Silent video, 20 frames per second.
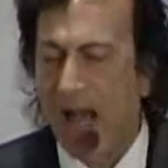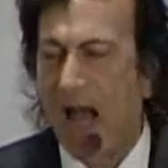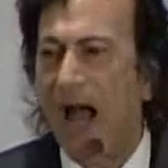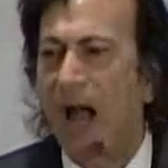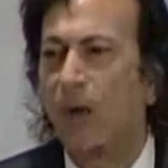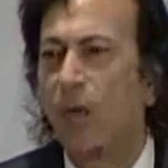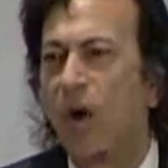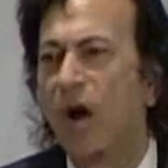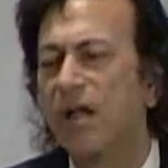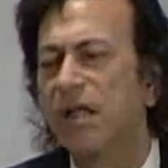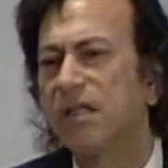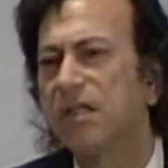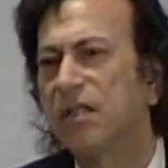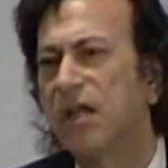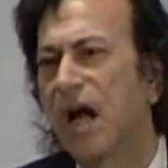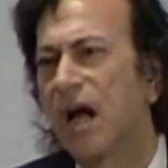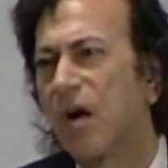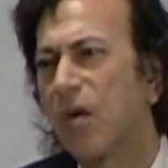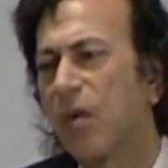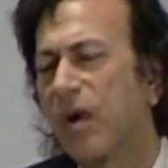I want to
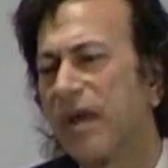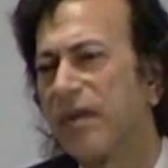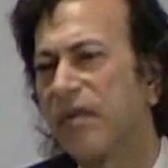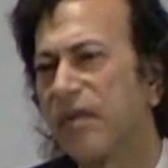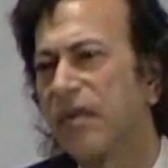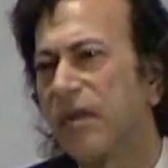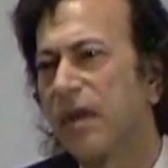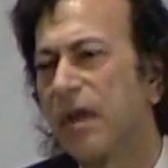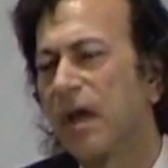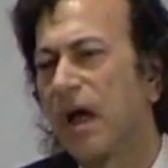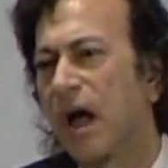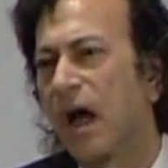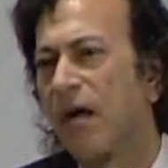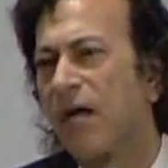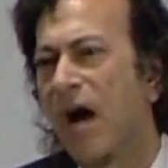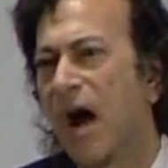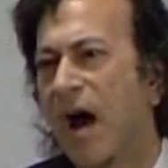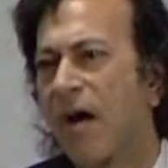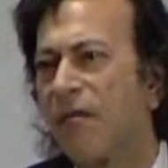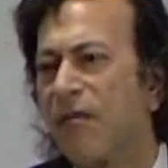start with
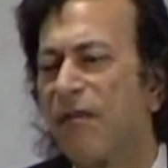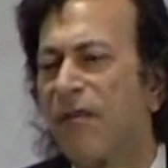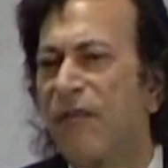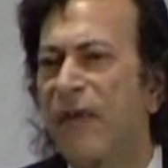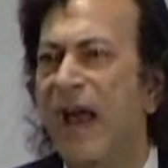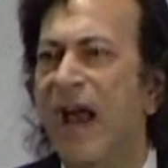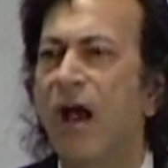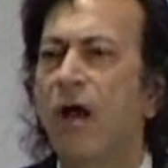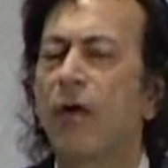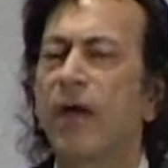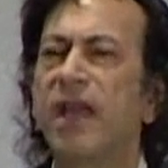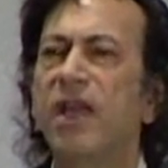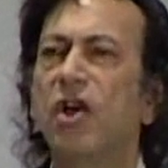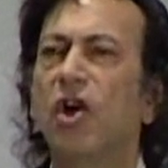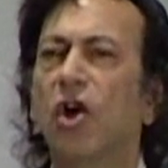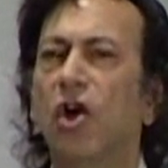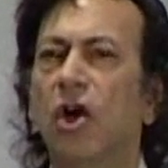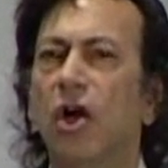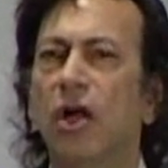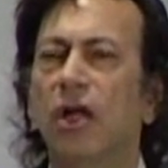a very
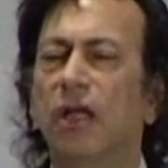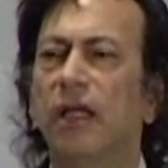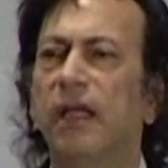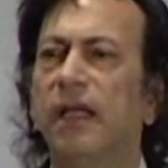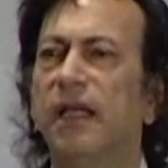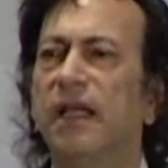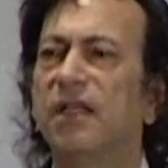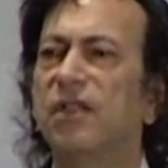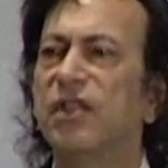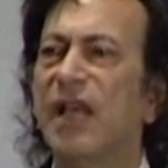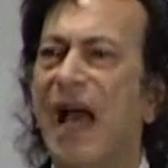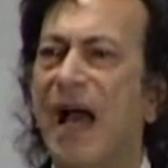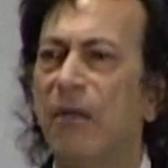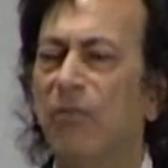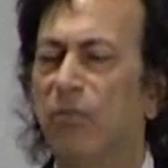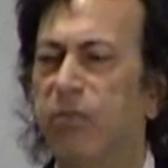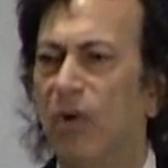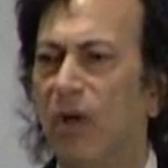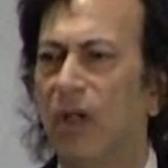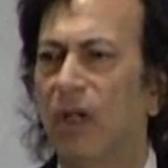early
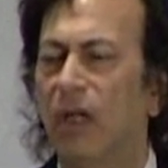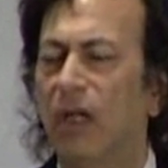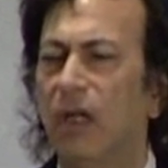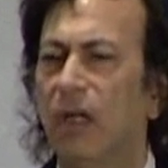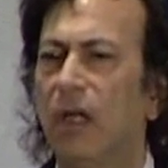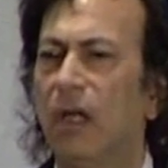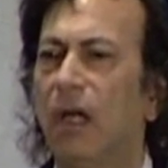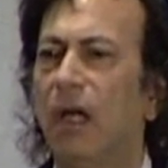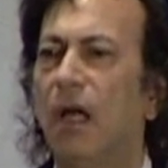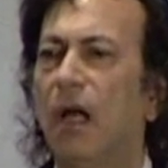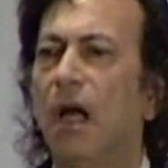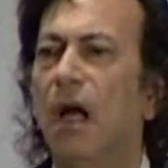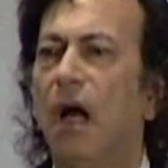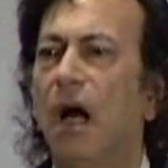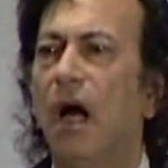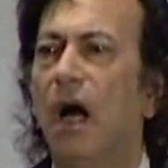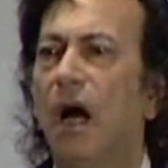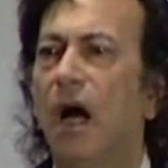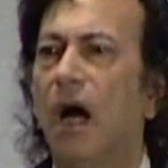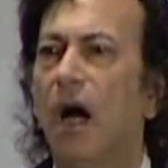example
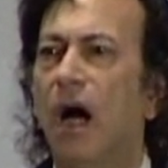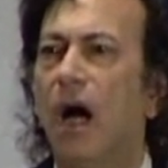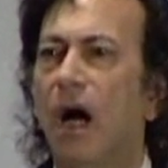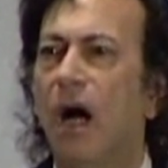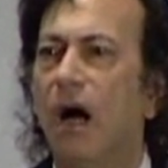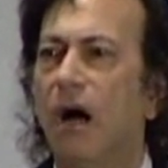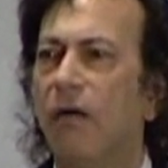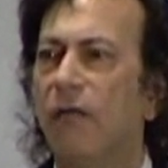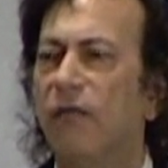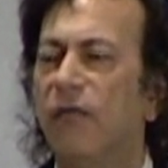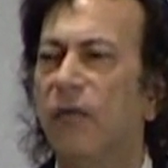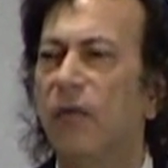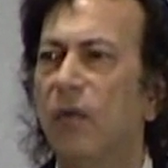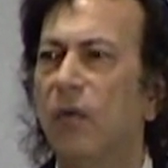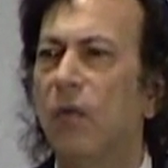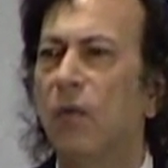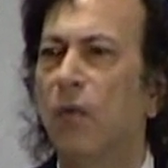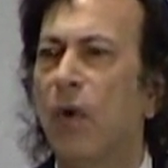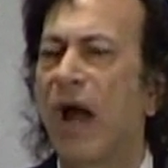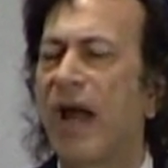of
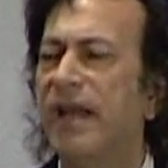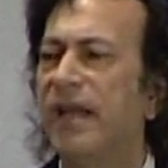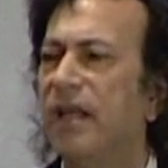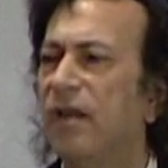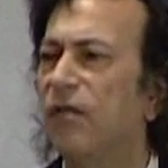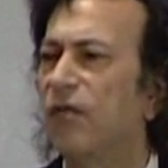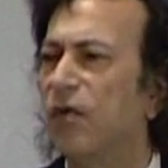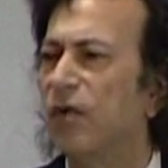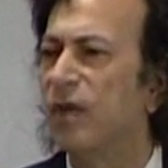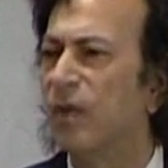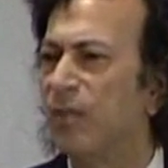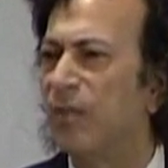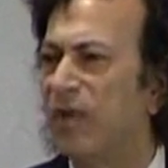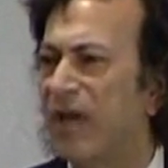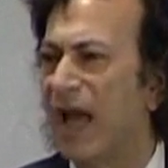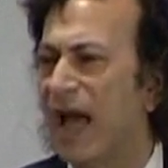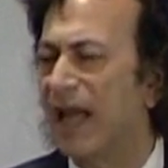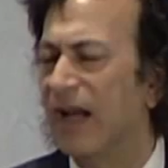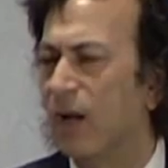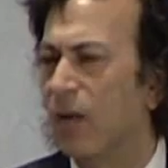writing for the
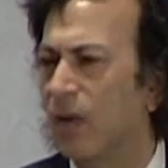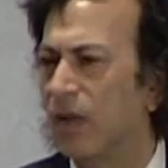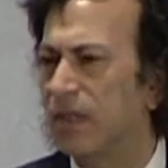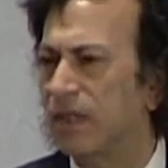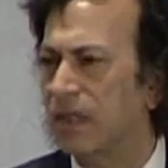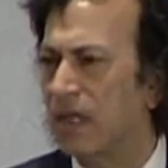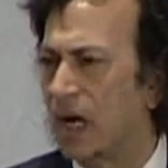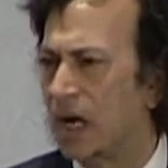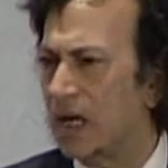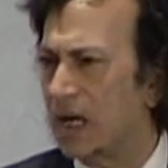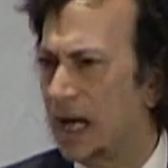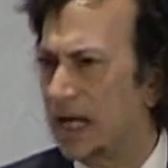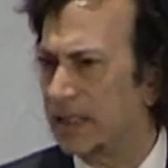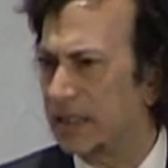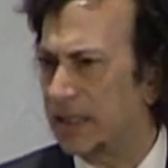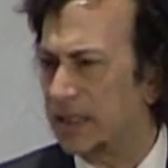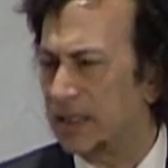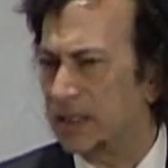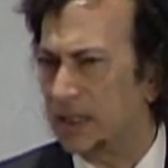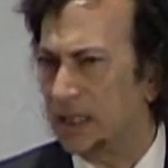piano, a
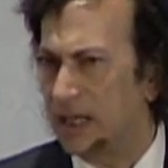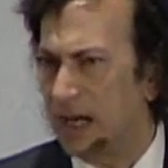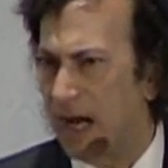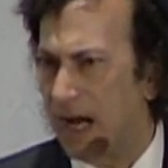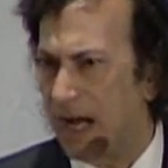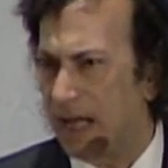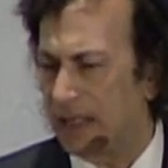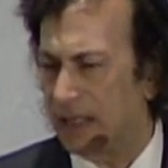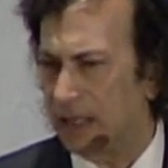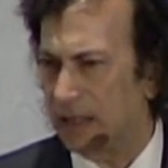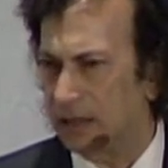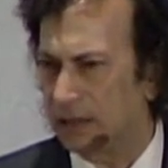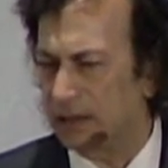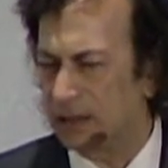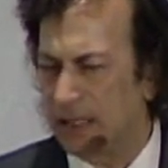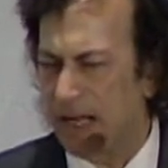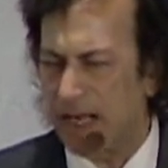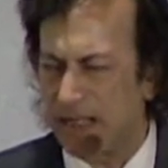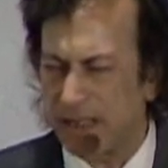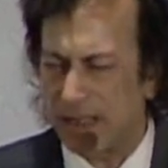Scarlatti sonata.
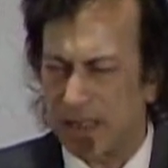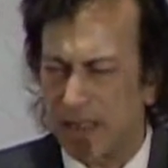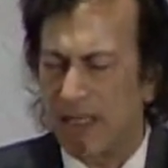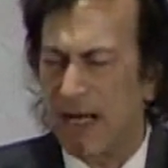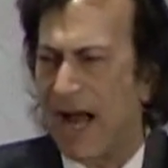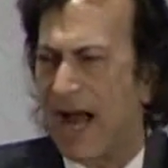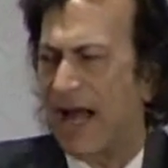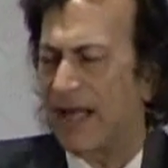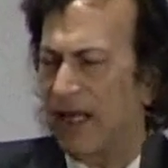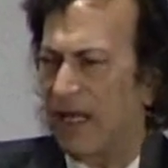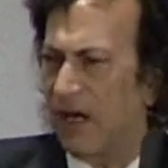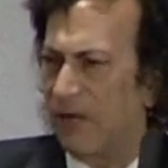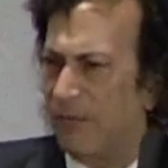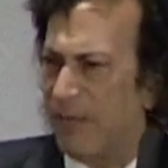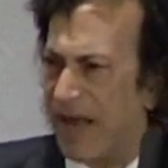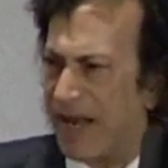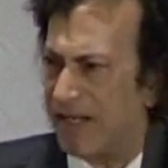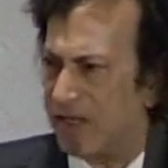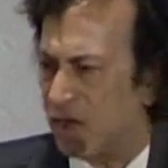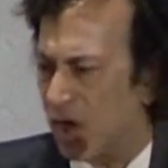It's not a sonata of
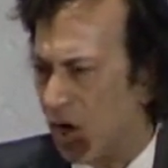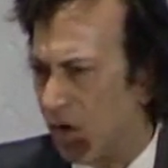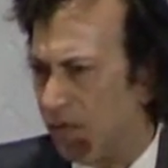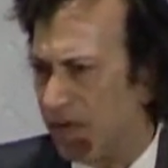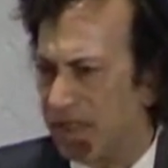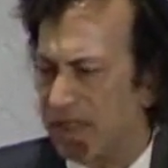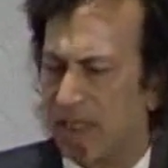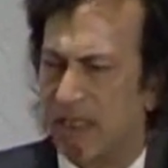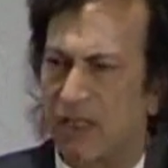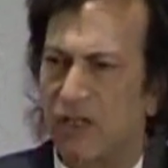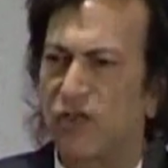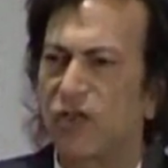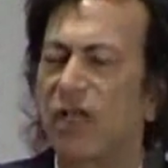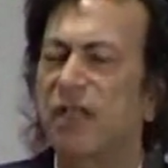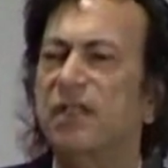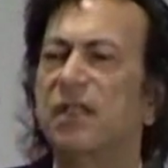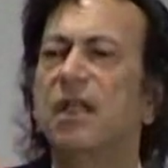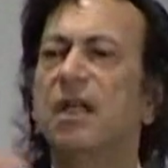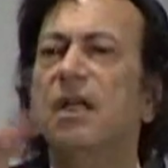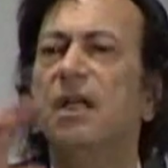Beethoven's. This is
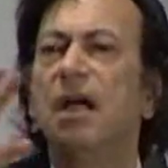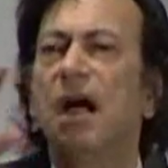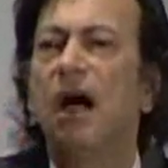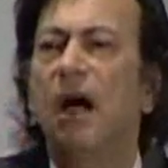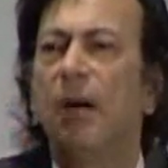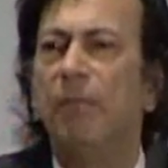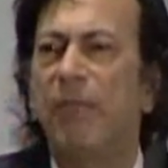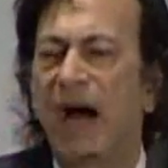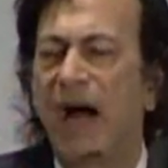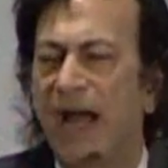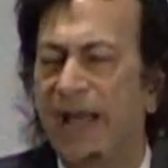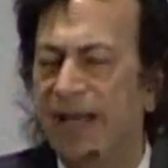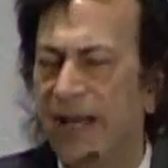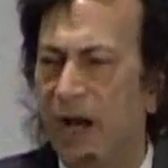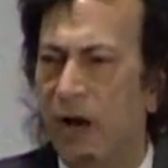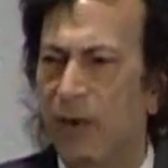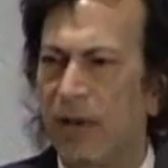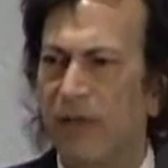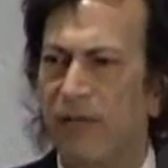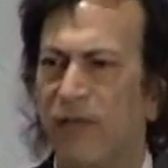just a
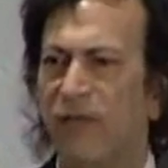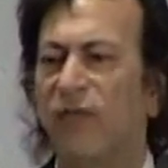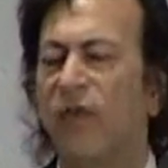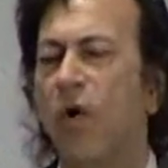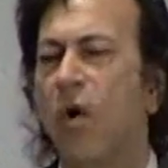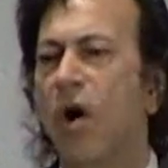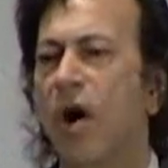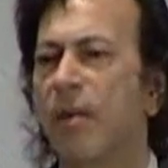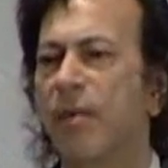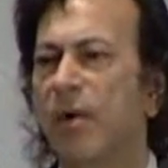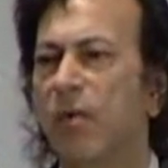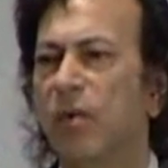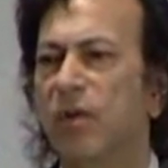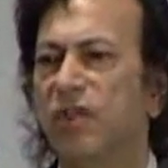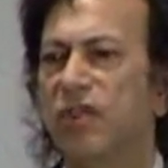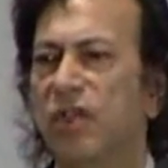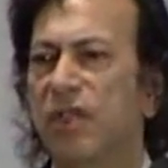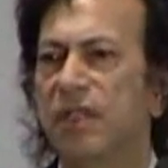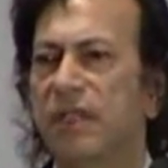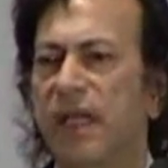binary form. It
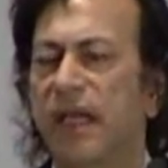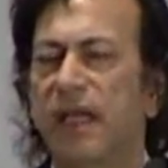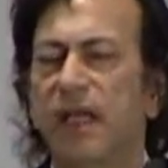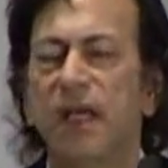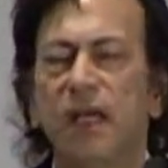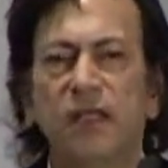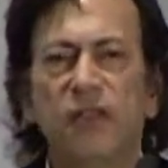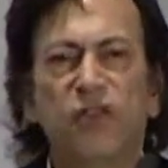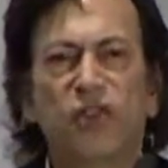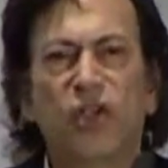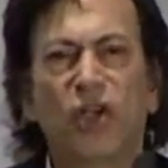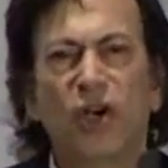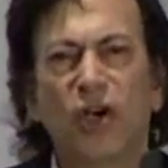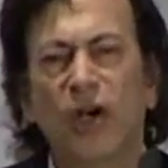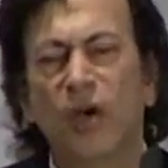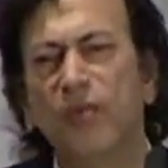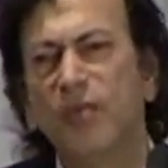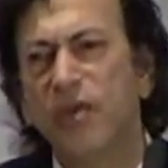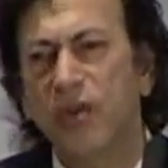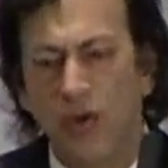was just a
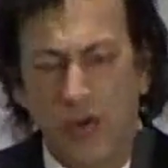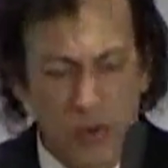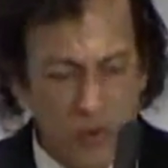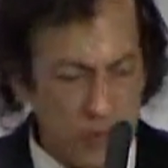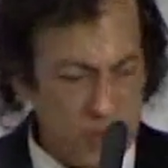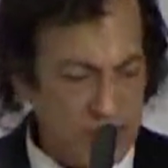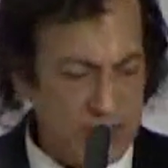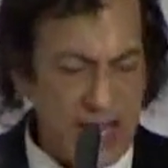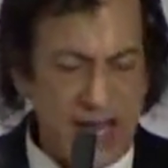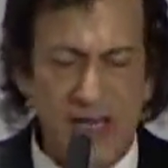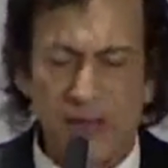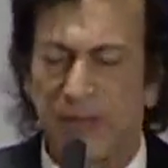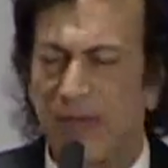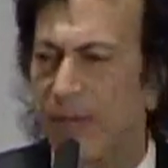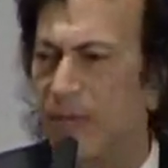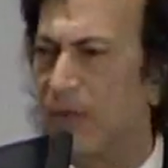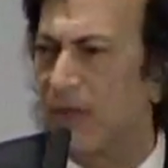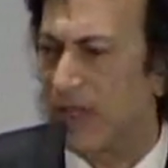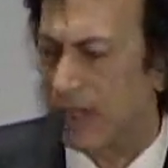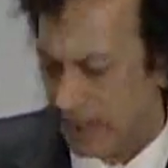term used. A lot of
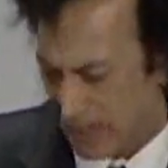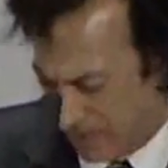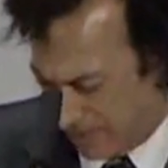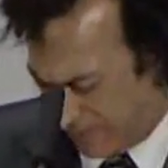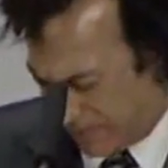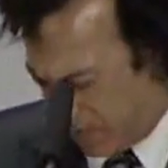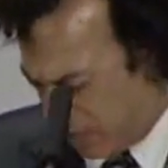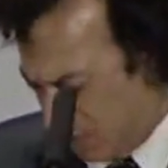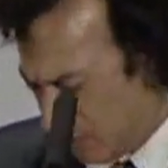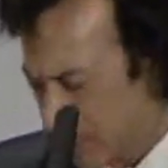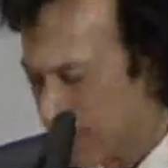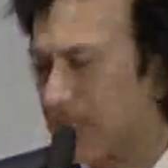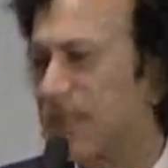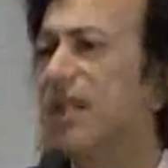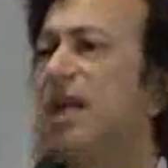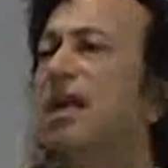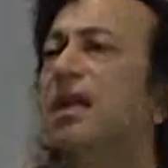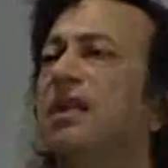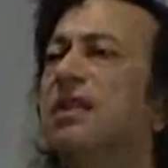people are confused.